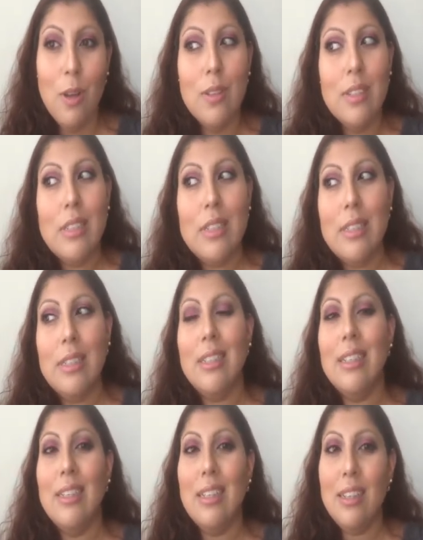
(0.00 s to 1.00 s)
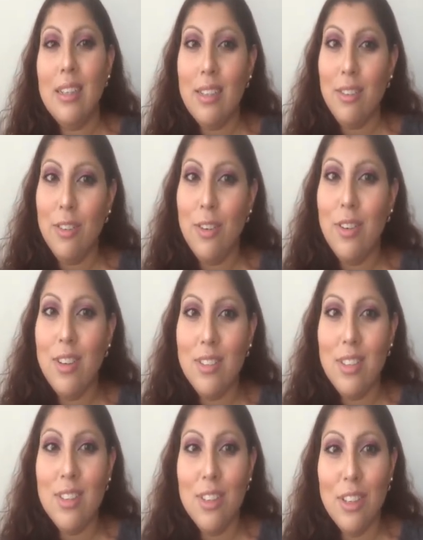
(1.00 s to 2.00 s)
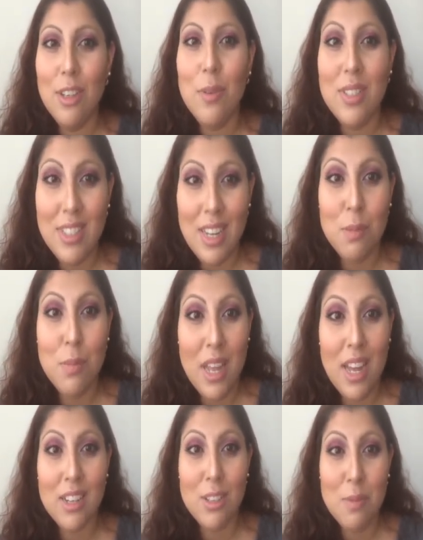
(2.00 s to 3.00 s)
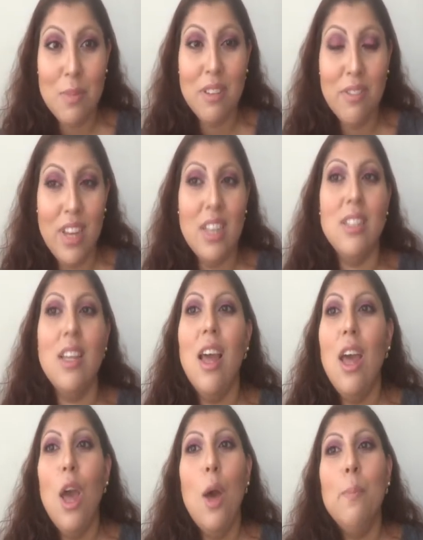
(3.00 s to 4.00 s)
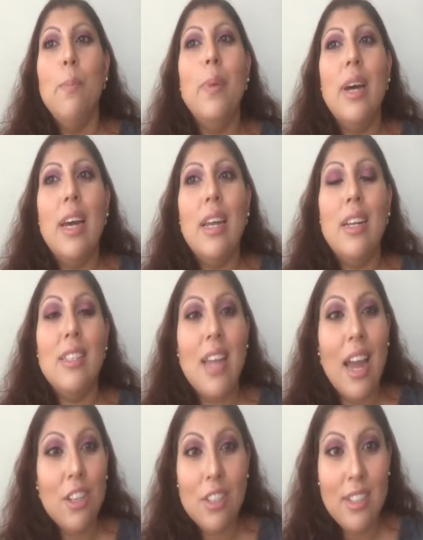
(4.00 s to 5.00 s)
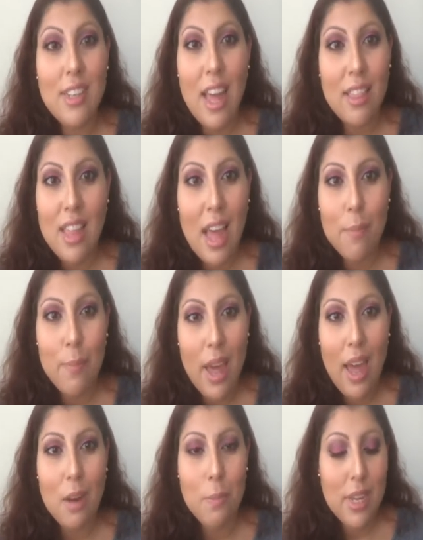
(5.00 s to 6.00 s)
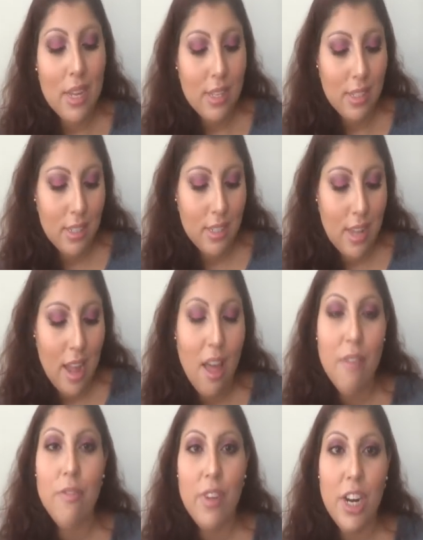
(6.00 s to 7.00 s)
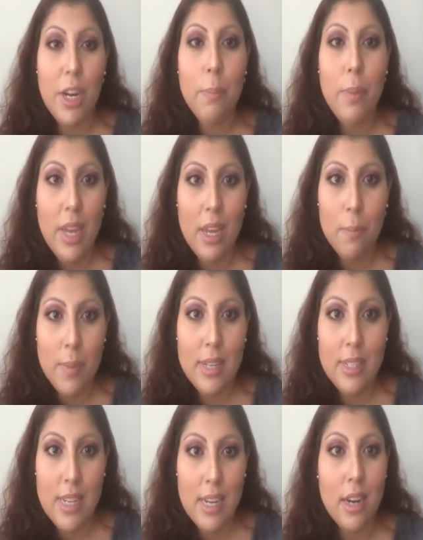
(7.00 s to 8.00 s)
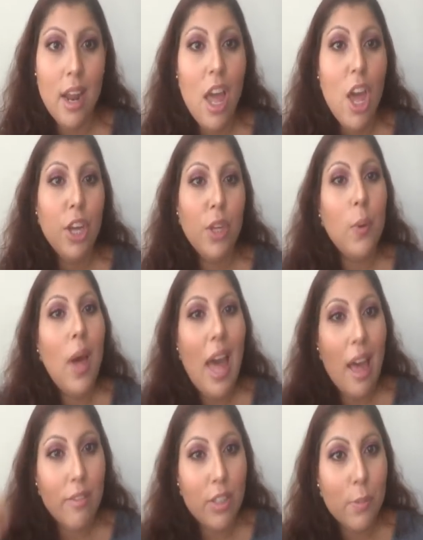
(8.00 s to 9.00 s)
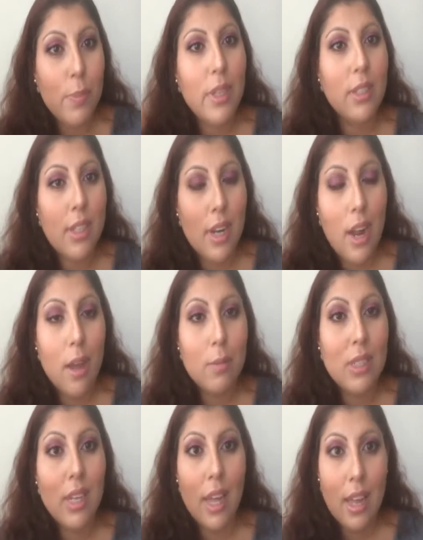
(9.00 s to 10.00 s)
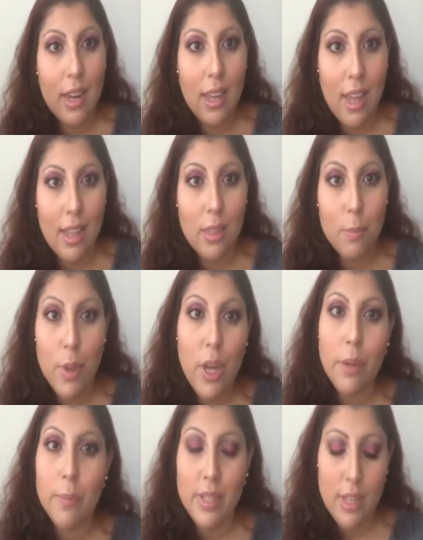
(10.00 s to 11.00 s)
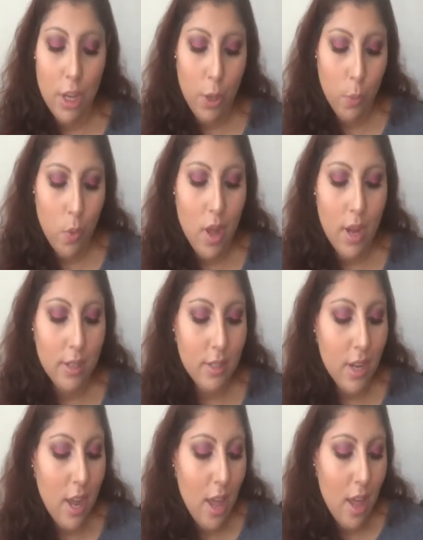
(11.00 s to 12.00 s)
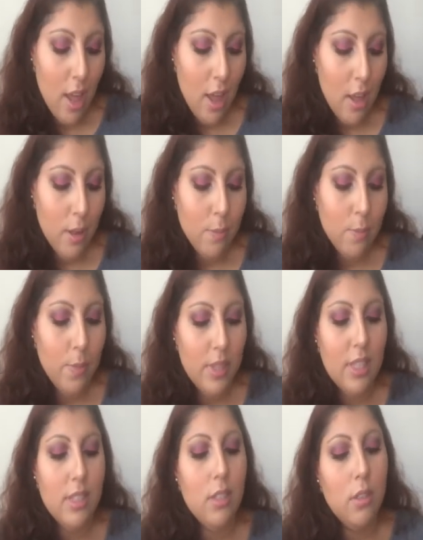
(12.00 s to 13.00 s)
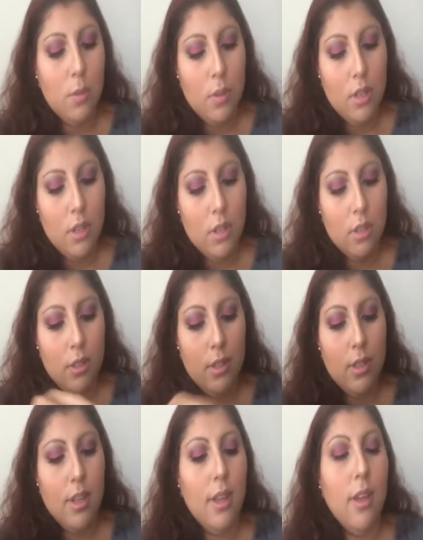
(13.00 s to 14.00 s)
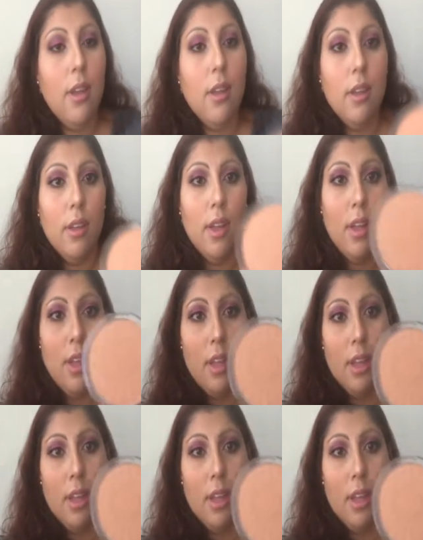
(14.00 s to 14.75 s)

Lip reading: So I was like, oh, I don't know how it's going to look once I applied it to my face. But it's actually not that bad because it's not very pigmented. You have to build it up to kind of get the pigment that you want. But this is what it looks like.